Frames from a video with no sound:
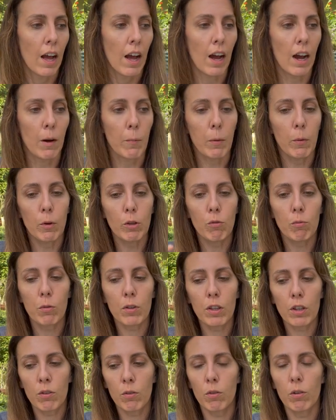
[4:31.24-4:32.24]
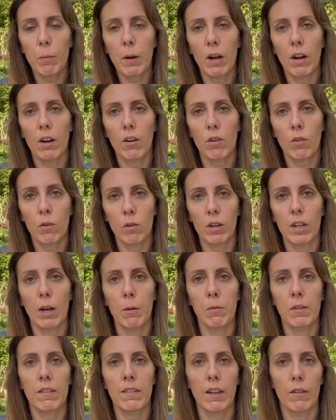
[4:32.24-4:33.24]
But what's really cool about
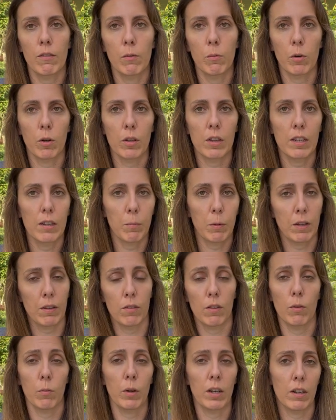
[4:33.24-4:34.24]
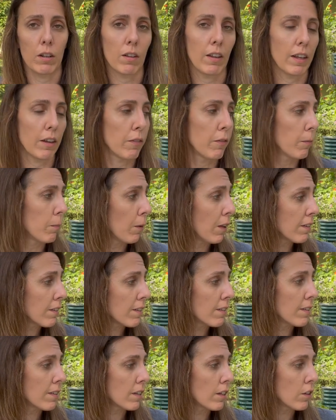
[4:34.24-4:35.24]
Coreopsis leavenworthii, because of the way it like lets
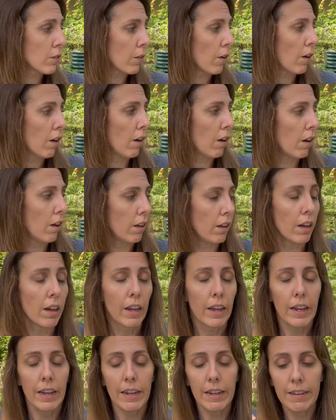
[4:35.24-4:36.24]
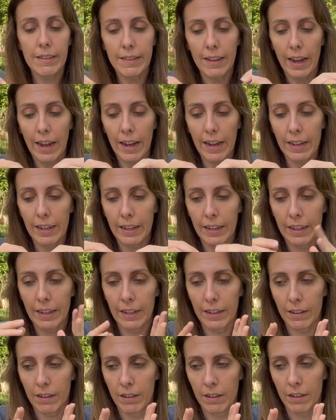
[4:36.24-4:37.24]
its seeds fall, is that
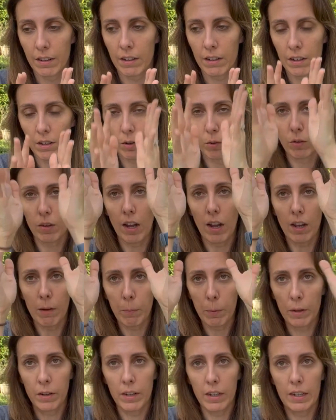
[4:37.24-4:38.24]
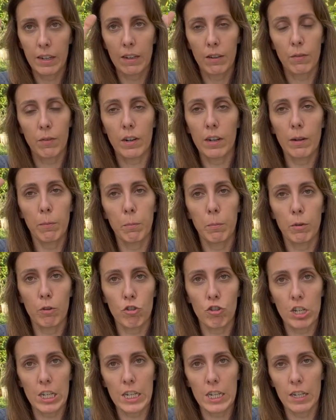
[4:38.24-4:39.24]
it goes up, it gets very
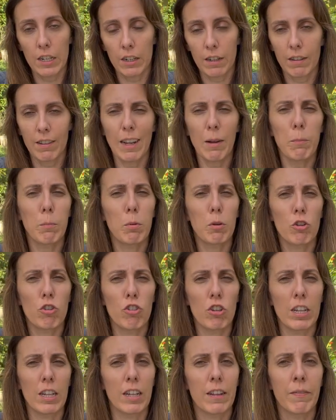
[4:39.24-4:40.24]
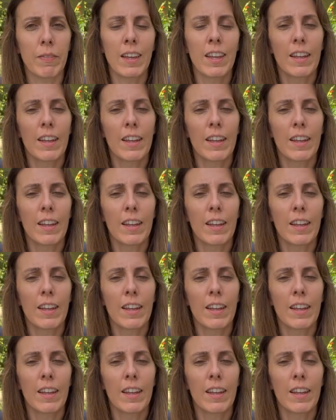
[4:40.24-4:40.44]
bushy, not bushy.